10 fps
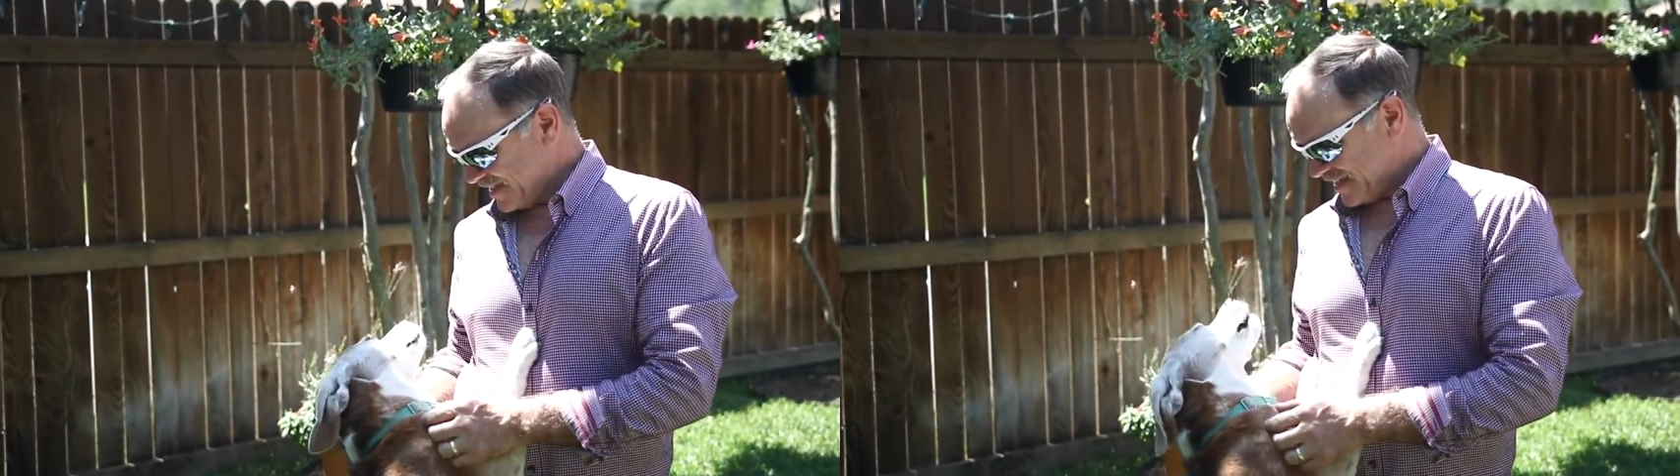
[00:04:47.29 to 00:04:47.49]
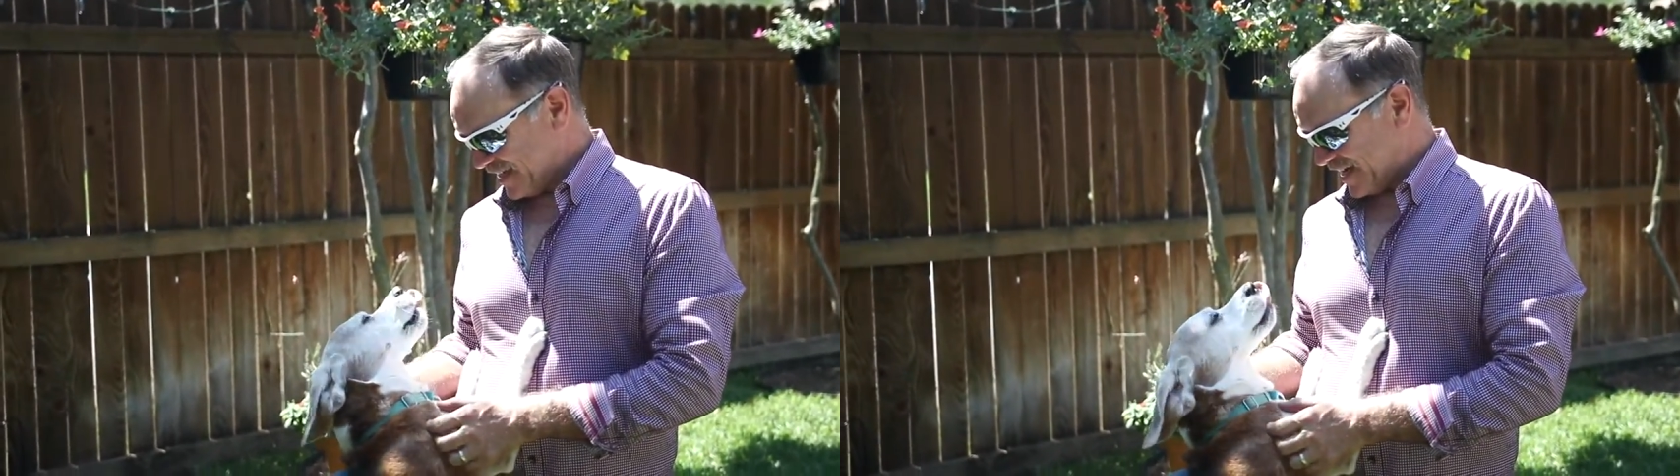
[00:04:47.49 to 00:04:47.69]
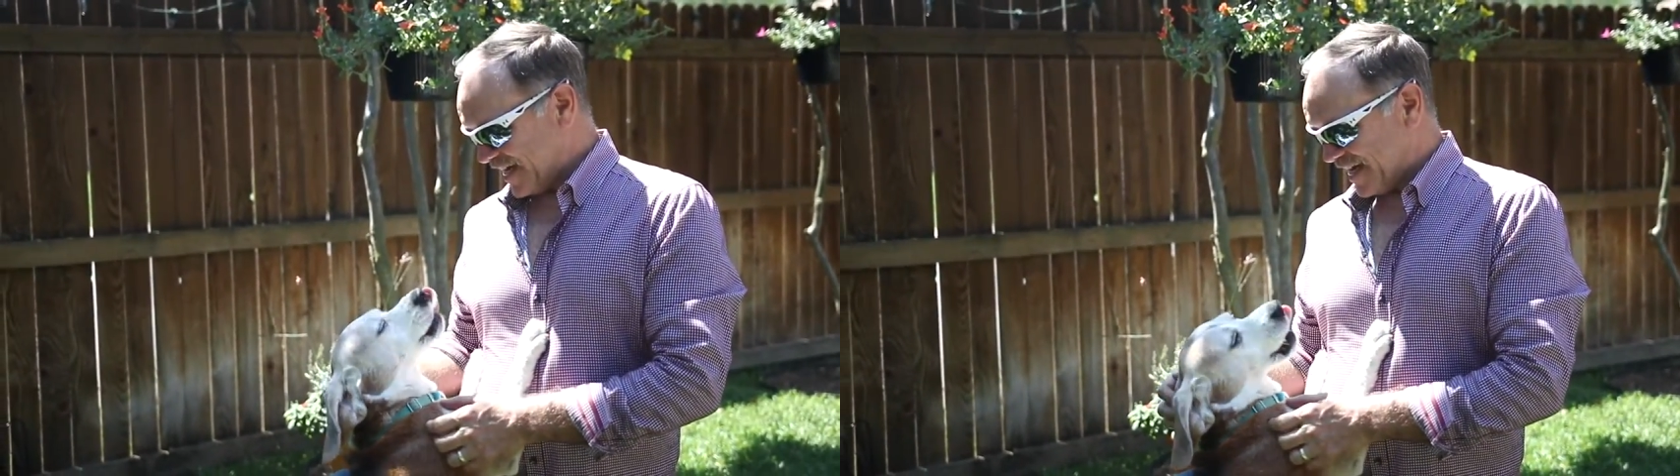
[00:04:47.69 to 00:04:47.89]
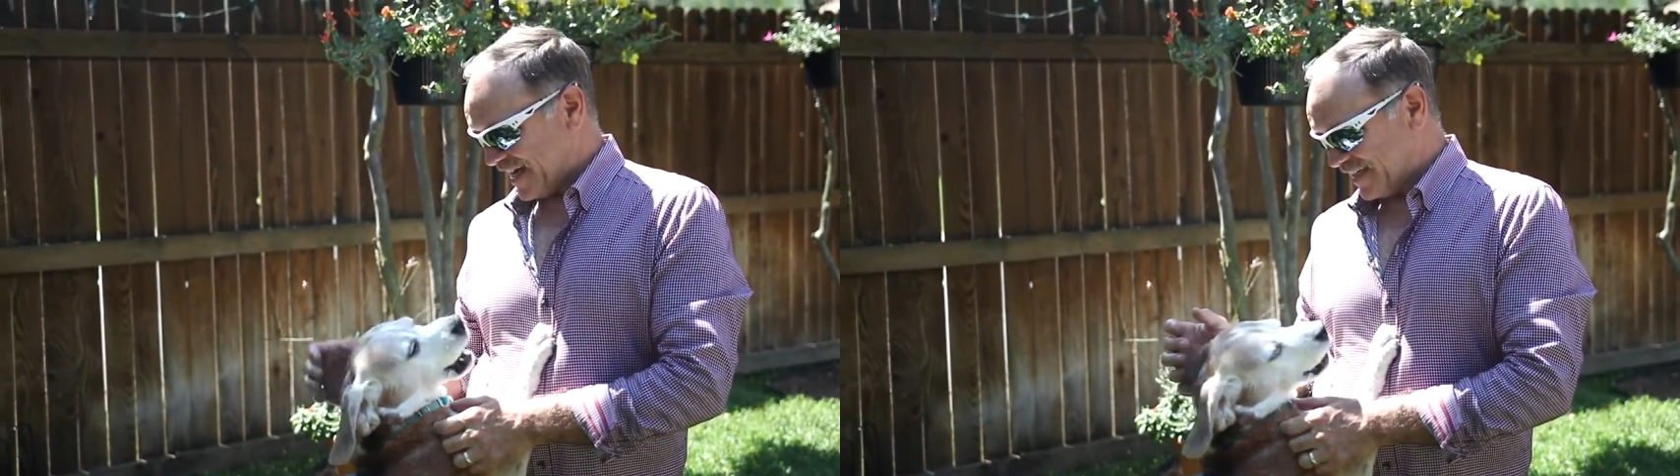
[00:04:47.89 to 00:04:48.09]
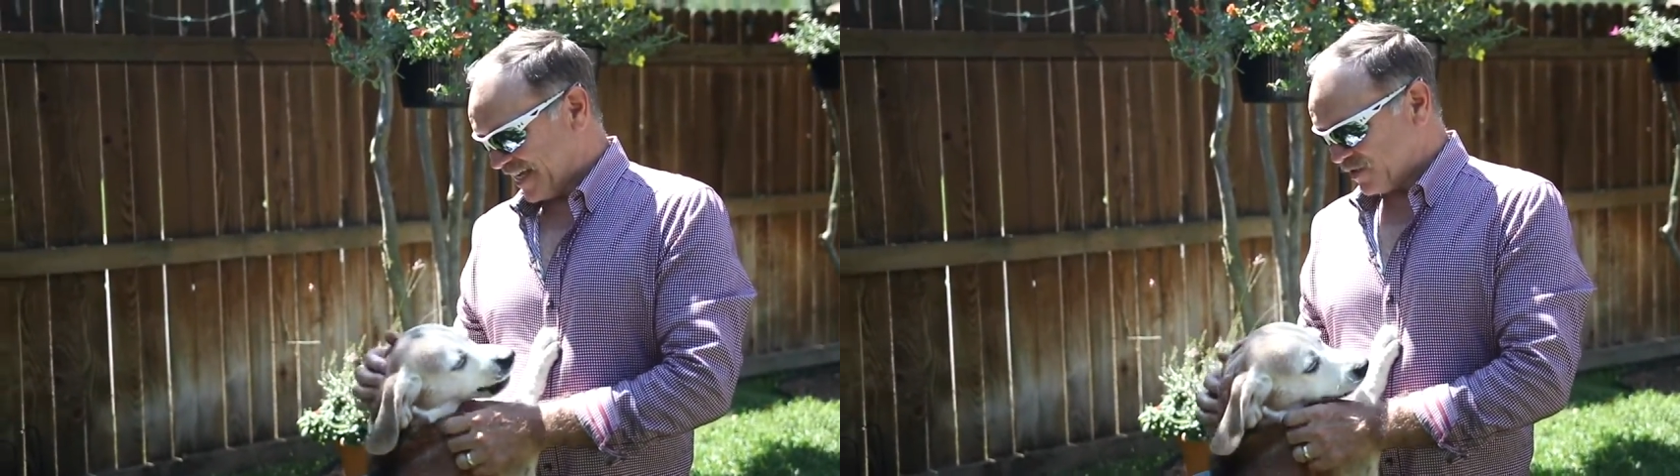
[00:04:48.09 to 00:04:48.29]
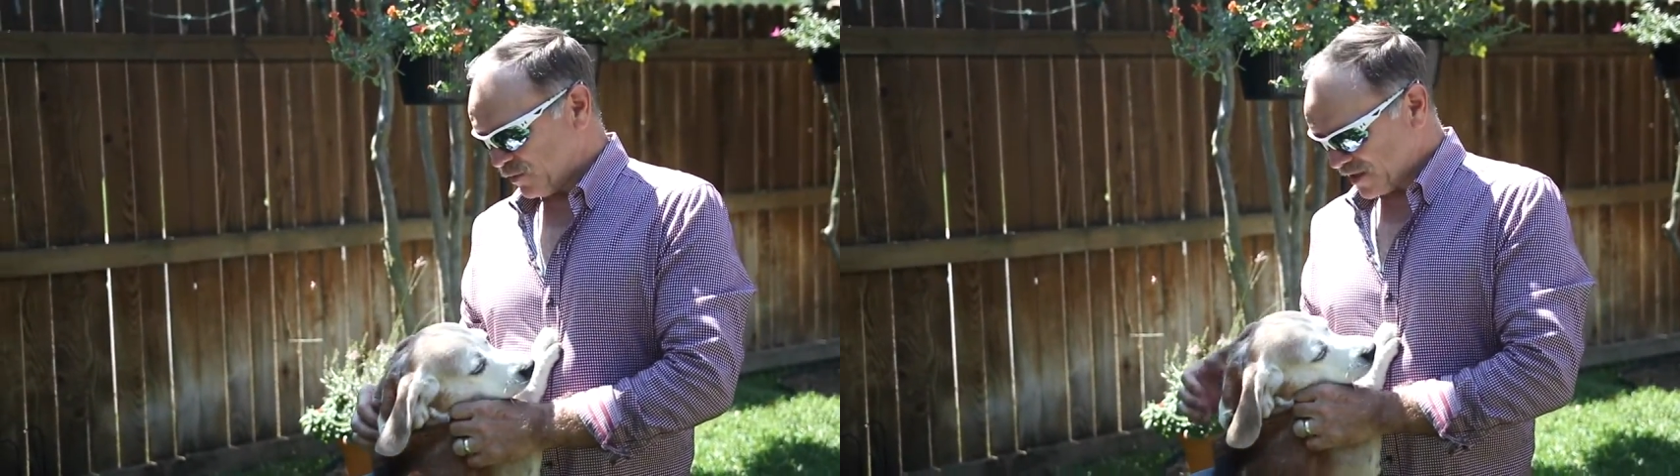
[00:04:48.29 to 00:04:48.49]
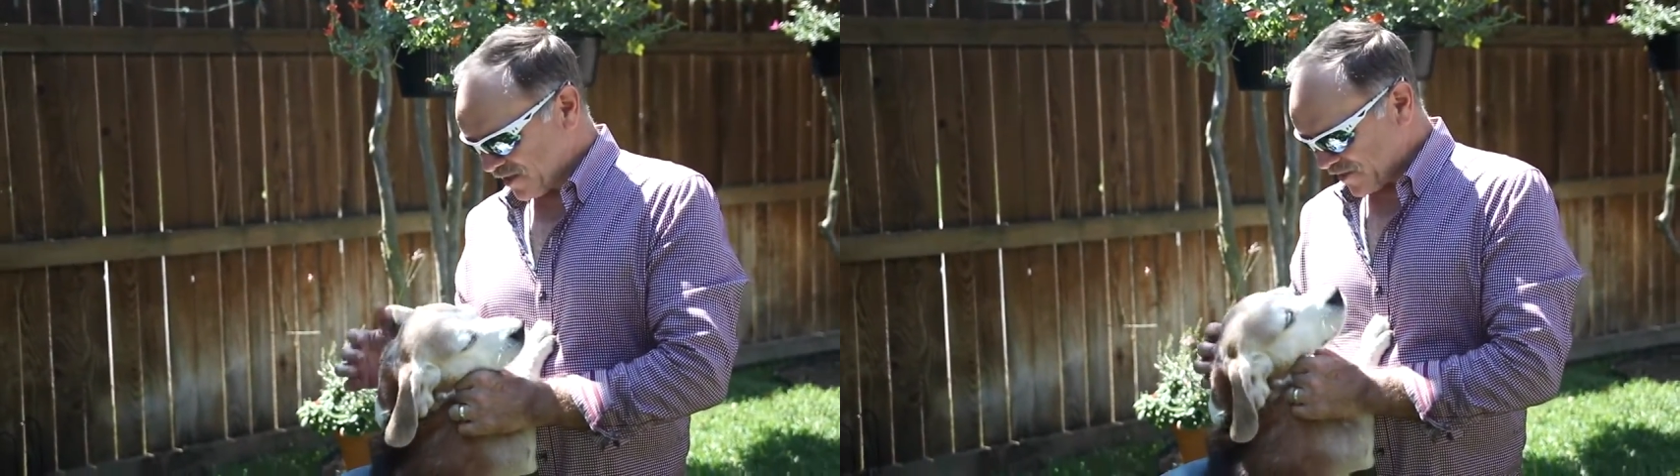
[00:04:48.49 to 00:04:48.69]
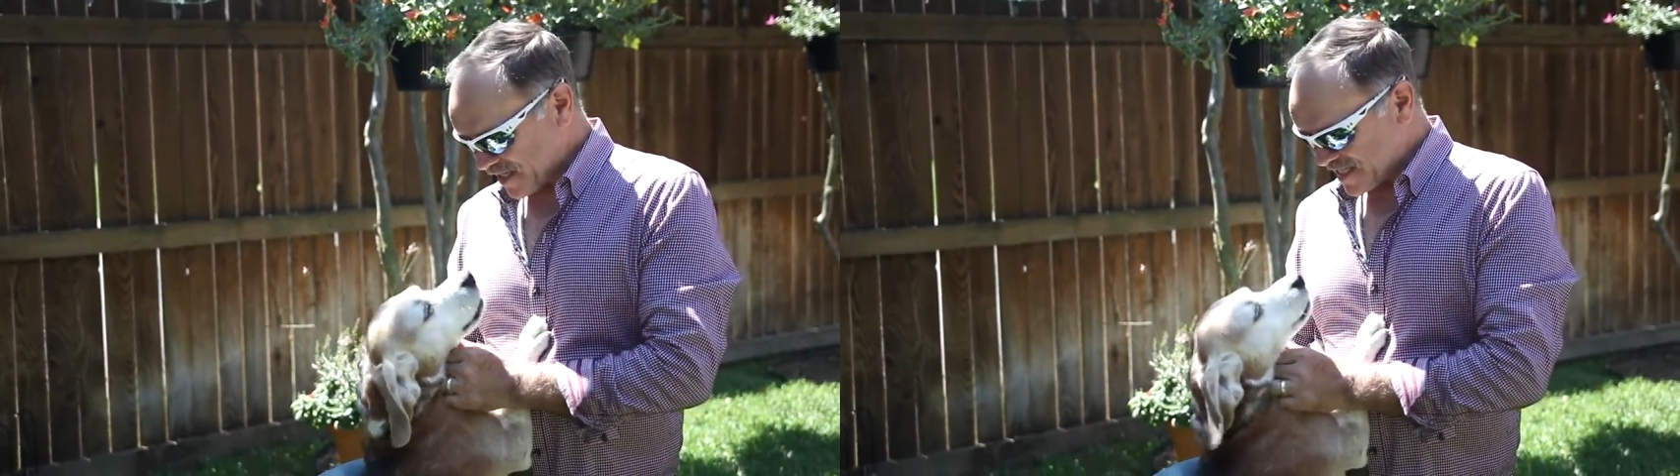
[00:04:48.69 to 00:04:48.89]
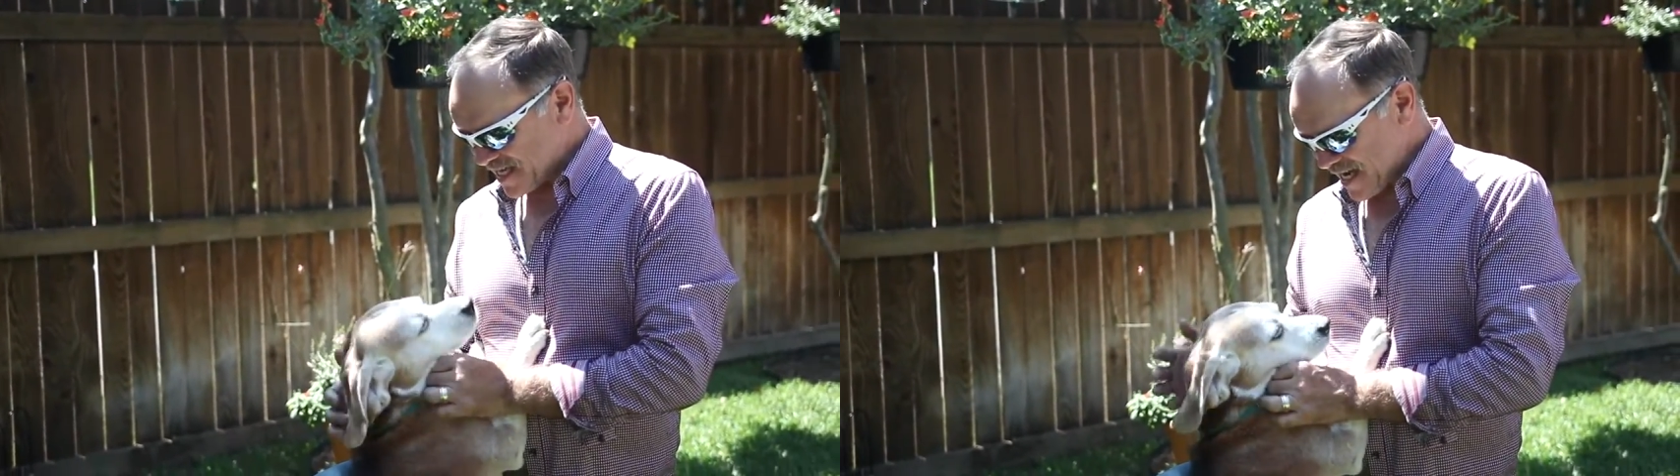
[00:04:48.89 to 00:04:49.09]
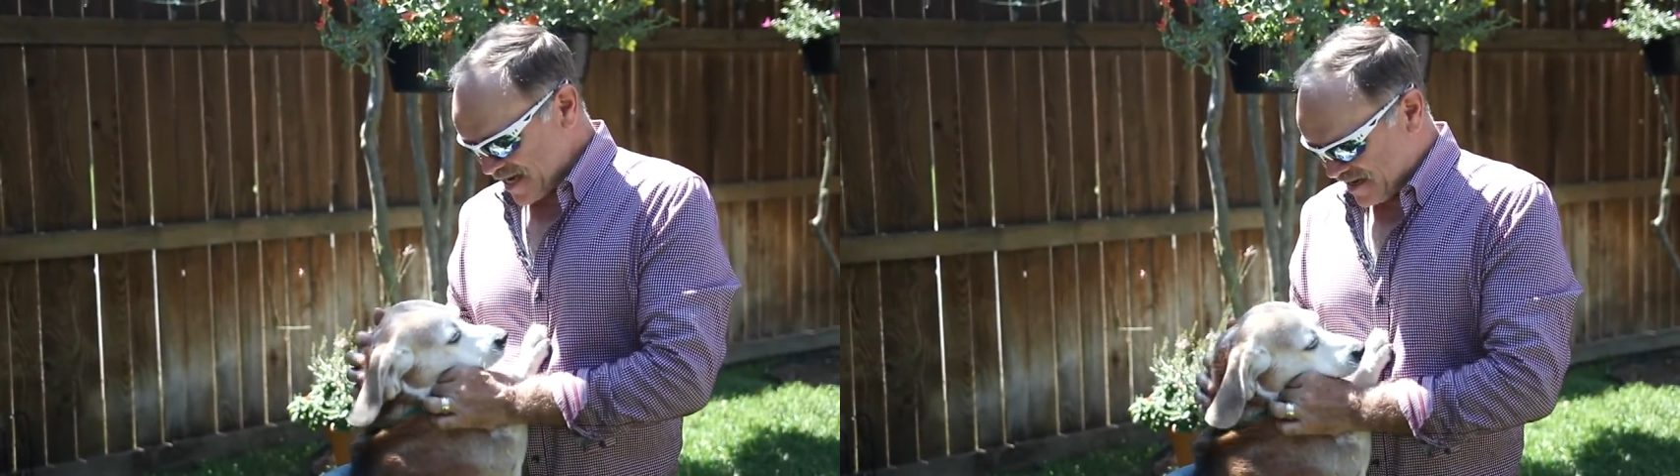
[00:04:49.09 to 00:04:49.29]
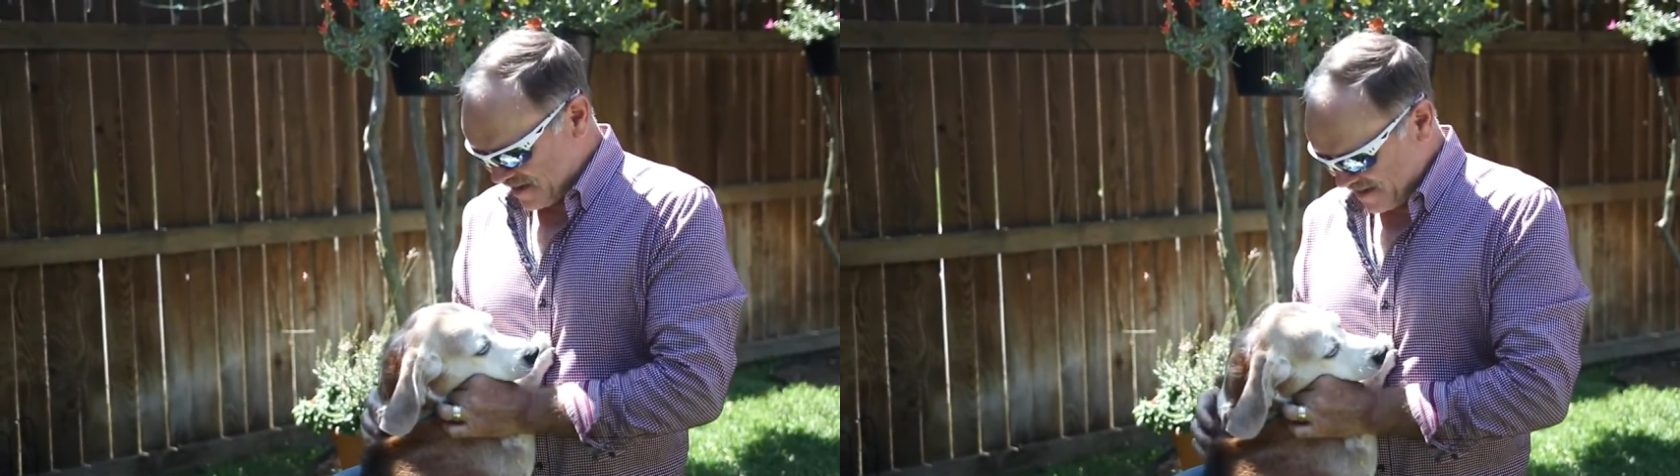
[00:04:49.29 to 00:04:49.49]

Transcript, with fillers: Yeah, that's what doggies need.